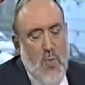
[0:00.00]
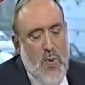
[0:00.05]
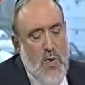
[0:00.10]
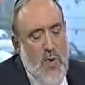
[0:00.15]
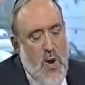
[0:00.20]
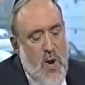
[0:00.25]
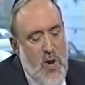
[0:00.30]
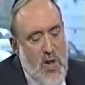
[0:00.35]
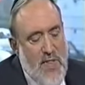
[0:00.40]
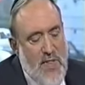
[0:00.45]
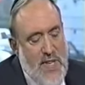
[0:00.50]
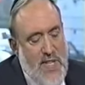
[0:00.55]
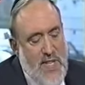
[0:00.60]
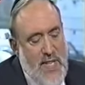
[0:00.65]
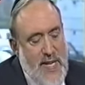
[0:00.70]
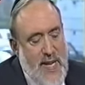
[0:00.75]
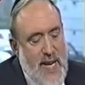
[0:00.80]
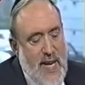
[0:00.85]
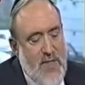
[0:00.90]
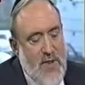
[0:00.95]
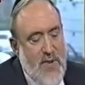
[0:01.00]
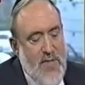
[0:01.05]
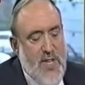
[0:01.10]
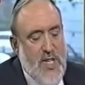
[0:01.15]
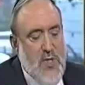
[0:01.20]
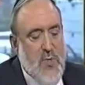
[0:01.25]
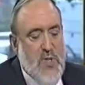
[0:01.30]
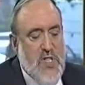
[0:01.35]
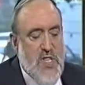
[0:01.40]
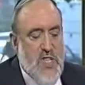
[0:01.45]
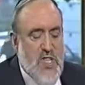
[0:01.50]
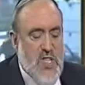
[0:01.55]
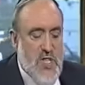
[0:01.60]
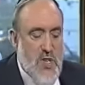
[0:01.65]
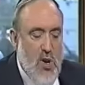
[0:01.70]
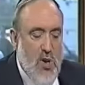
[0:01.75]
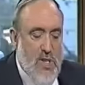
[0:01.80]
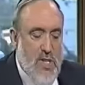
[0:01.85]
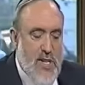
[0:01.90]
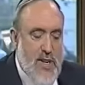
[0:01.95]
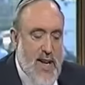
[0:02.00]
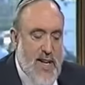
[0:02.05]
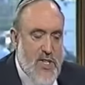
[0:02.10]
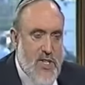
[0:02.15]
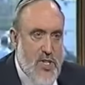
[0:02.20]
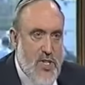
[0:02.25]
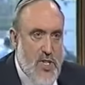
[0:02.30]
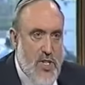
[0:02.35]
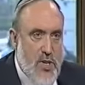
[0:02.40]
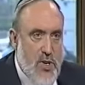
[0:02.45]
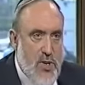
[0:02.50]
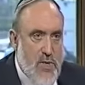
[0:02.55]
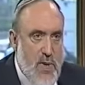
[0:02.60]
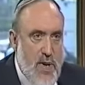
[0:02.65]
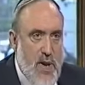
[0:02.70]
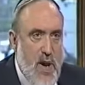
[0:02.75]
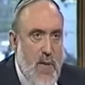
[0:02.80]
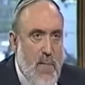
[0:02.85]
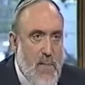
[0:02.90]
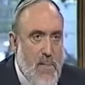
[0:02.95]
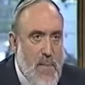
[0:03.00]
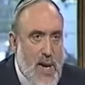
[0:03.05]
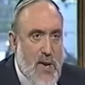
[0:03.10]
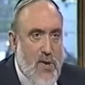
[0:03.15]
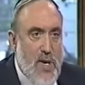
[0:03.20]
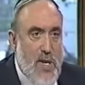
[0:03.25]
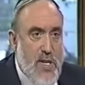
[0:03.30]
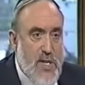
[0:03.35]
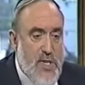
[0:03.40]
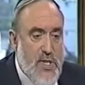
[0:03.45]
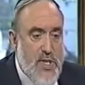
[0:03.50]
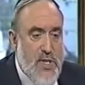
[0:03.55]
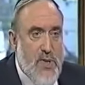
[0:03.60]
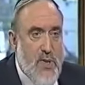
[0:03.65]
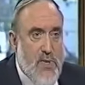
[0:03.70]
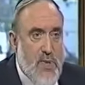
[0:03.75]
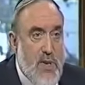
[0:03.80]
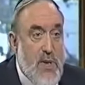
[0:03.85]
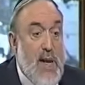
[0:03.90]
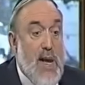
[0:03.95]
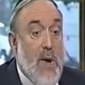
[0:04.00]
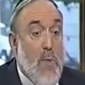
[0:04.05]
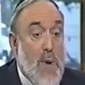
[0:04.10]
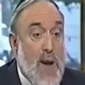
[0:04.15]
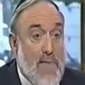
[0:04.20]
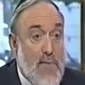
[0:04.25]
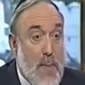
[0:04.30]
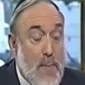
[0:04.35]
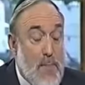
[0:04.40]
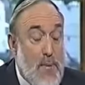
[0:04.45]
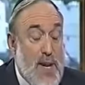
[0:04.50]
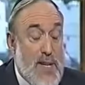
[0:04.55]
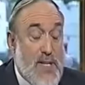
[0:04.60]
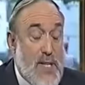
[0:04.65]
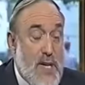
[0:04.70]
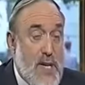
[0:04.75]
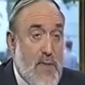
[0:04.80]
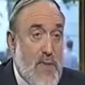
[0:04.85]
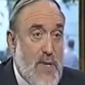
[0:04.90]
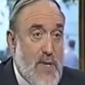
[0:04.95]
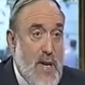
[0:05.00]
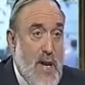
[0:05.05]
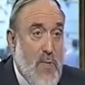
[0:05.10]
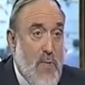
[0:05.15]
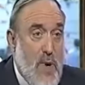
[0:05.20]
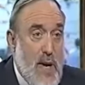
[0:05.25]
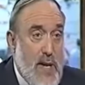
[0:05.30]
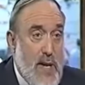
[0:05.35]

We're all in this together. This was an assault against children, American children. We have to prosecute it that and way.